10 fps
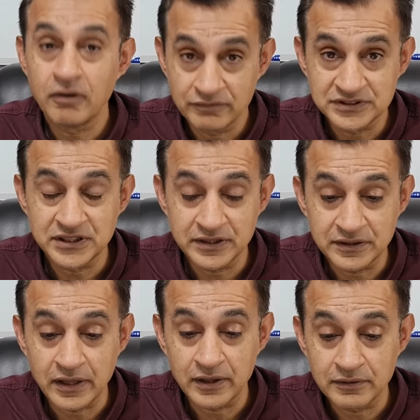obviously
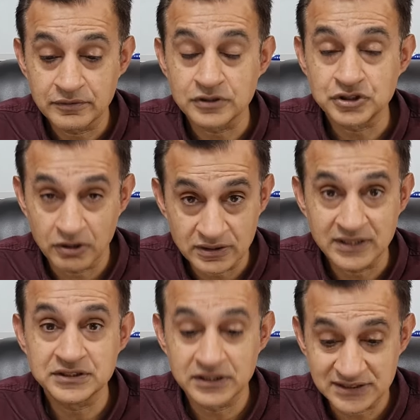the, the short
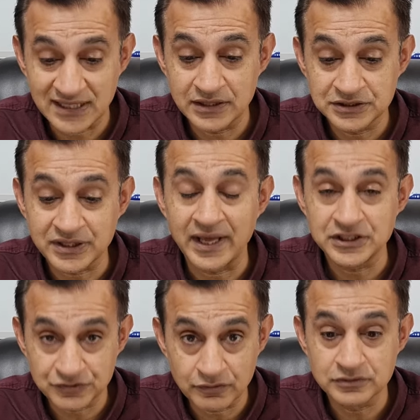sellers, the
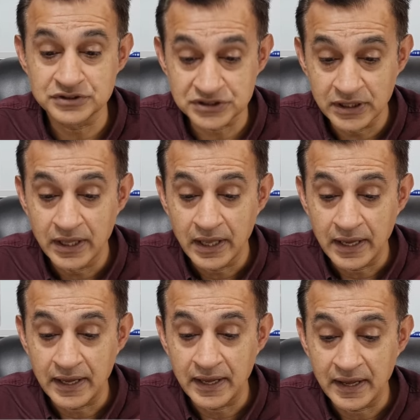hedge funds,
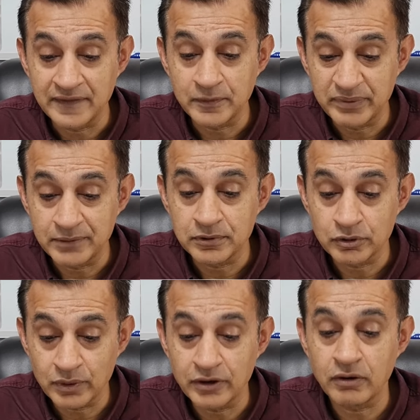uh, and the people
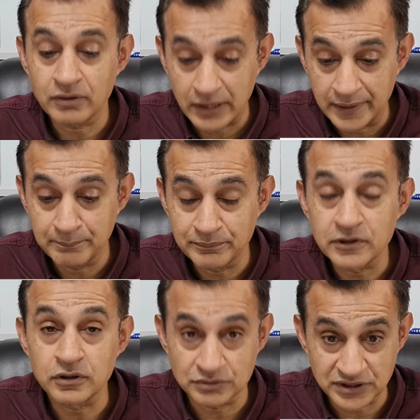who are not um,
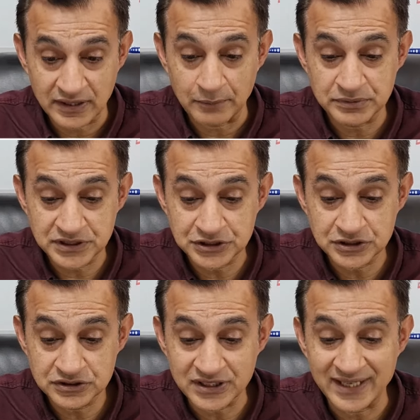closing their
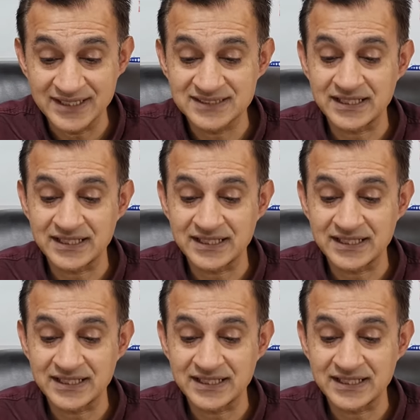positions. And it